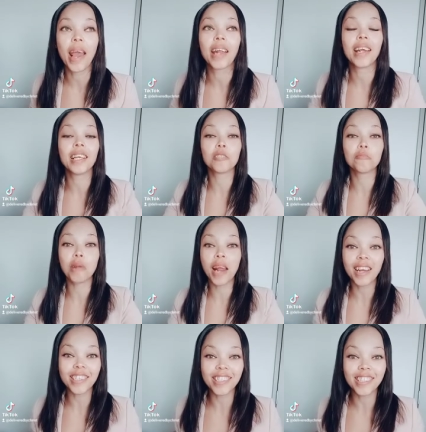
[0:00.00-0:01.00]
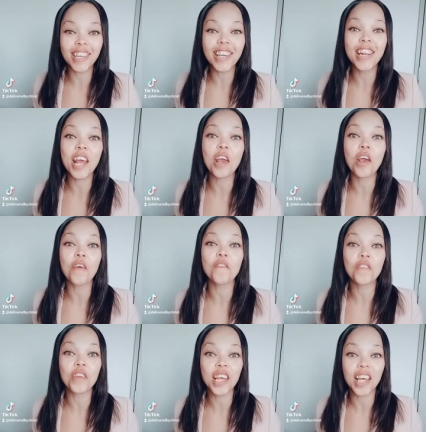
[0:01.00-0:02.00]
and its practice in
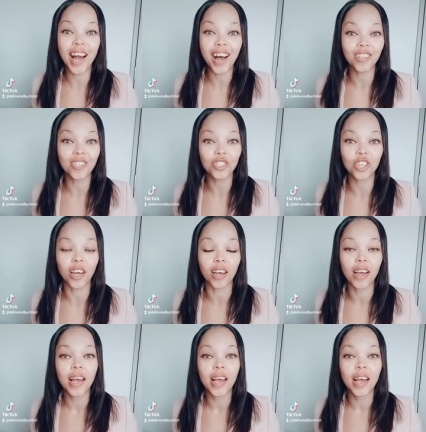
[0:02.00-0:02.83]
every culture,